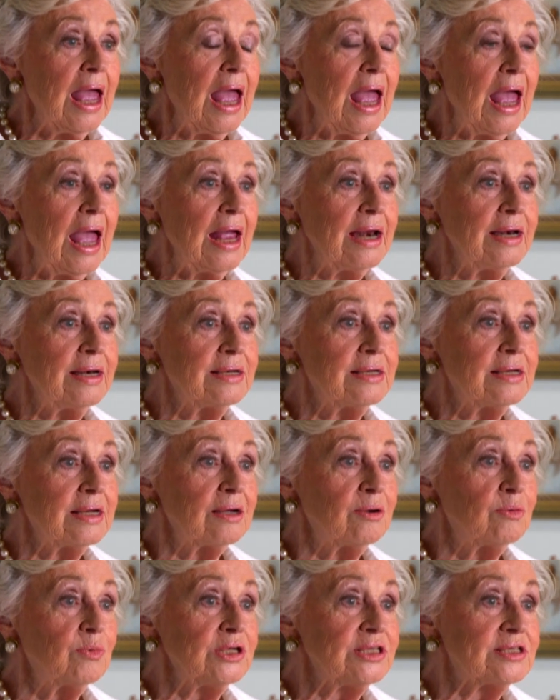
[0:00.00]
and
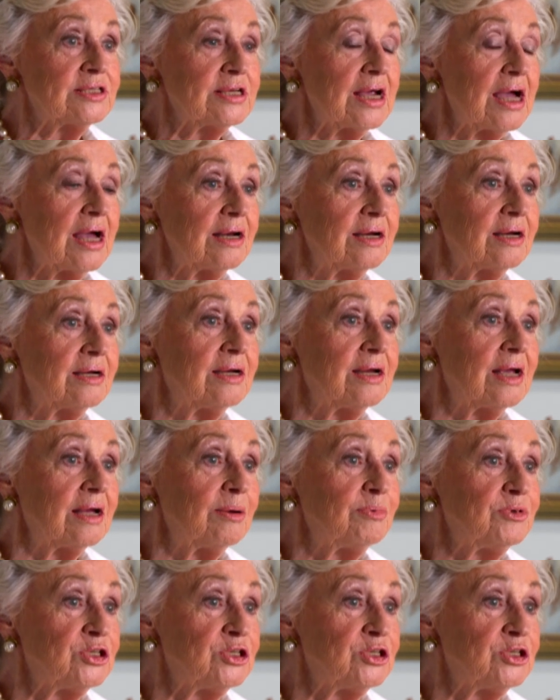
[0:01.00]
we started a